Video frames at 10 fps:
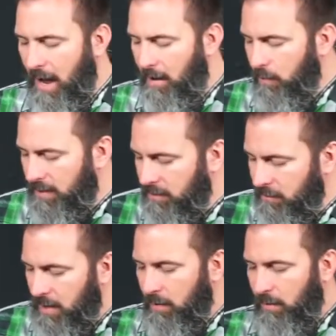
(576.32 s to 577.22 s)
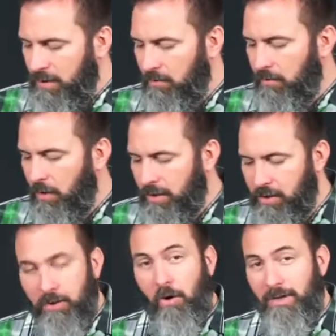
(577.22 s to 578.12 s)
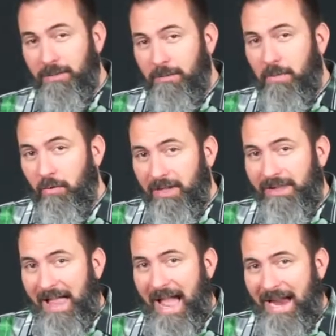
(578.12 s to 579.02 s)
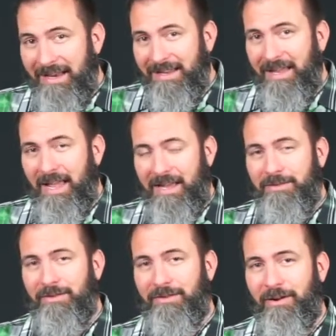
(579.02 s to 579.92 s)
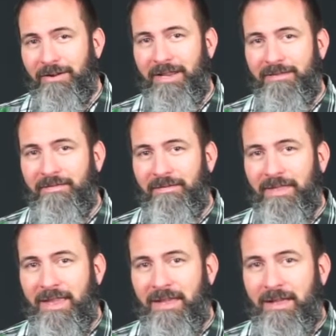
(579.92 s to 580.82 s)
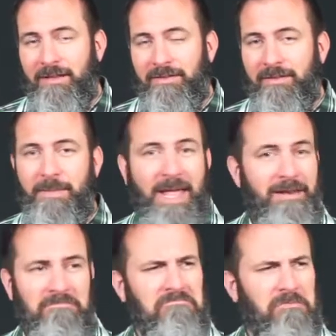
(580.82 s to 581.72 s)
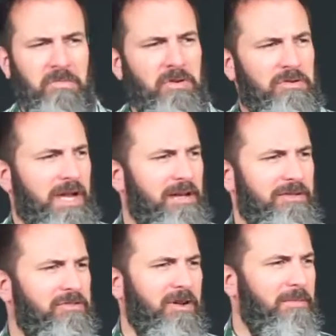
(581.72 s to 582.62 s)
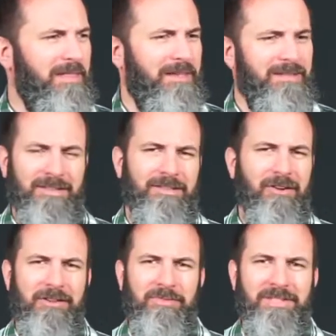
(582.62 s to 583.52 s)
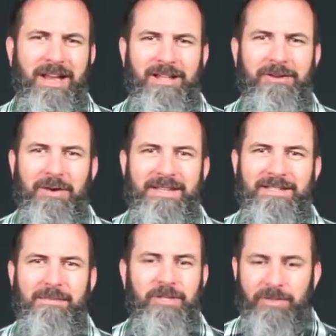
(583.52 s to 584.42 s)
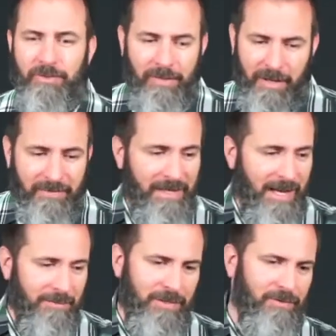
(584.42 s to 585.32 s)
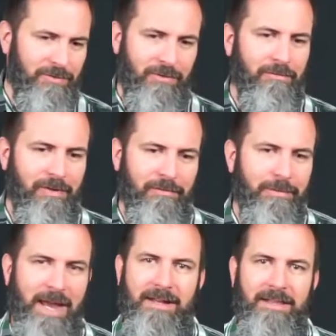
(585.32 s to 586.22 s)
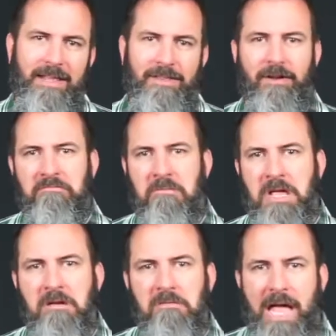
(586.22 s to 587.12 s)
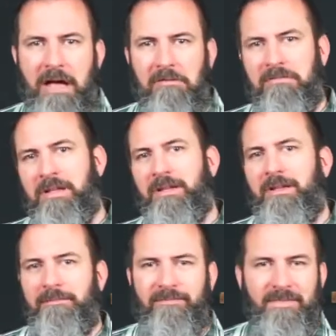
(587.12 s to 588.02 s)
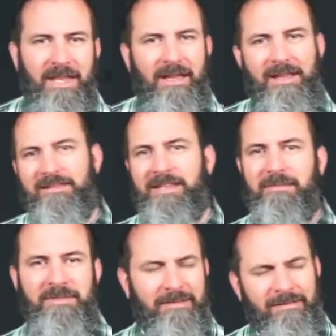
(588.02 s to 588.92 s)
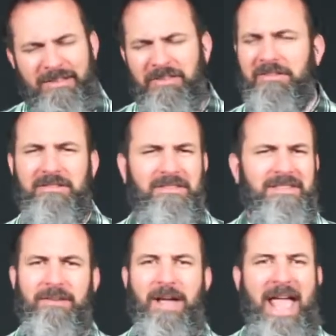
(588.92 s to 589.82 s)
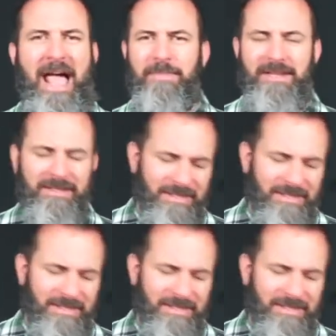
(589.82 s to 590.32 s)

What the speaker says: when you look, you're going to be both glad and sorry. So the men were kind of struck by this and thought he was kind of crazy, but sure enough, they came to a dry riverbed and they thought, wow, it seems, let's just see what happens.